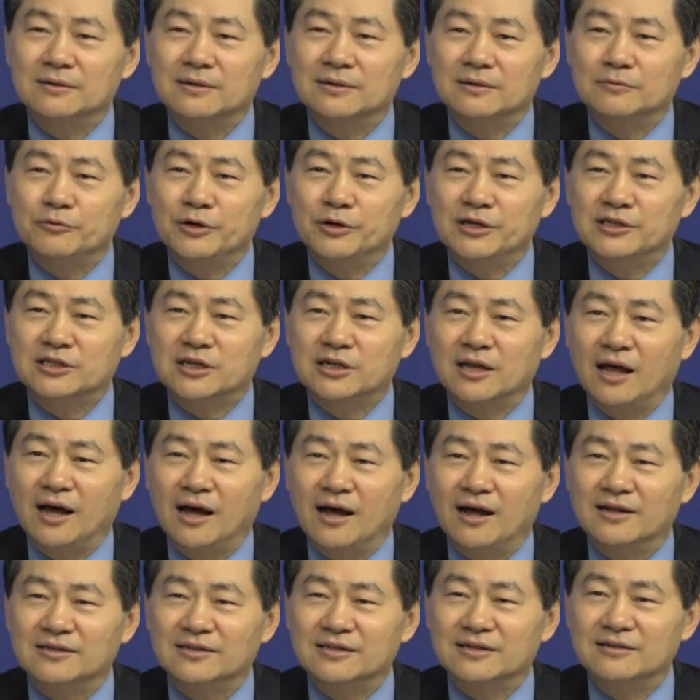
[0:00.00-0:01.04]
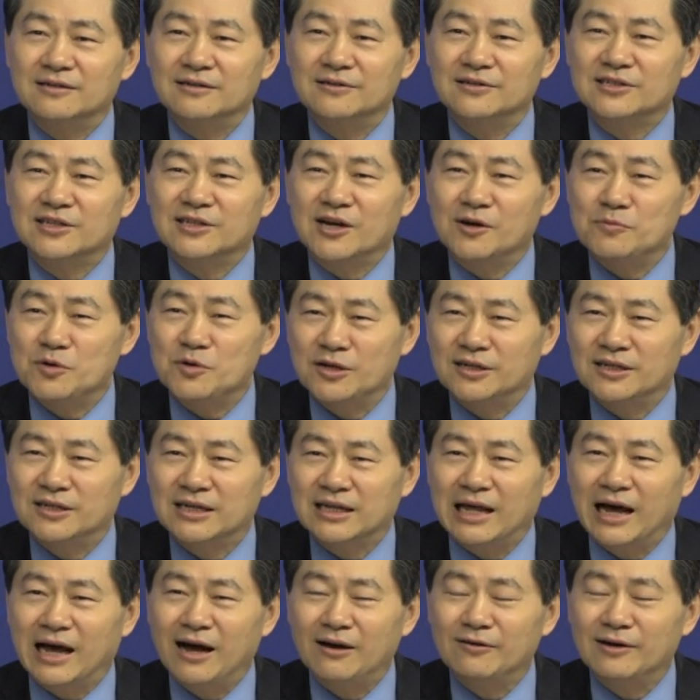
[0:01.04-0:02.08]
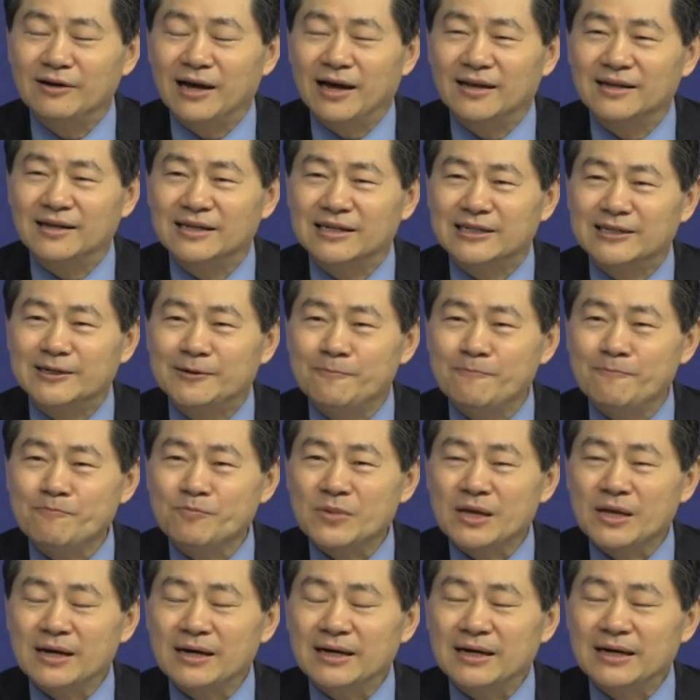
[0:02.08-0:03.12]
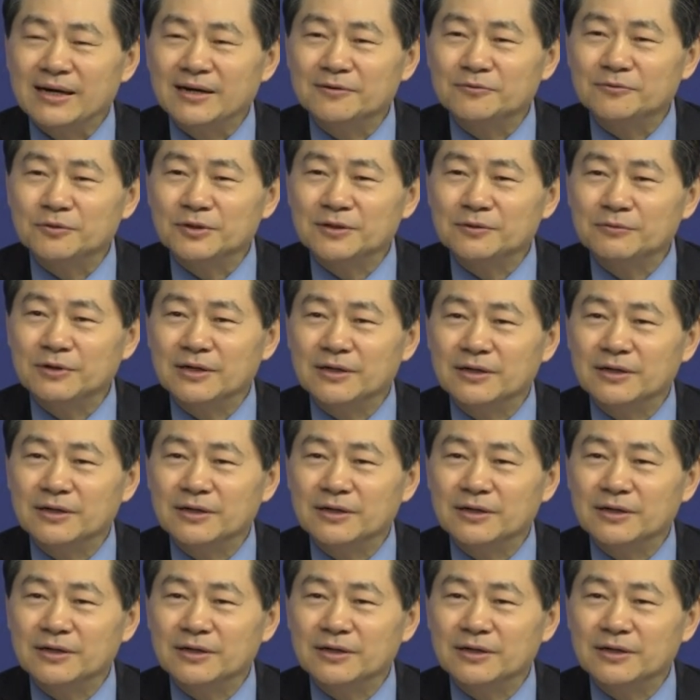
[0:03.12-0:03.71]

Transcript: reached a large herd community now, and we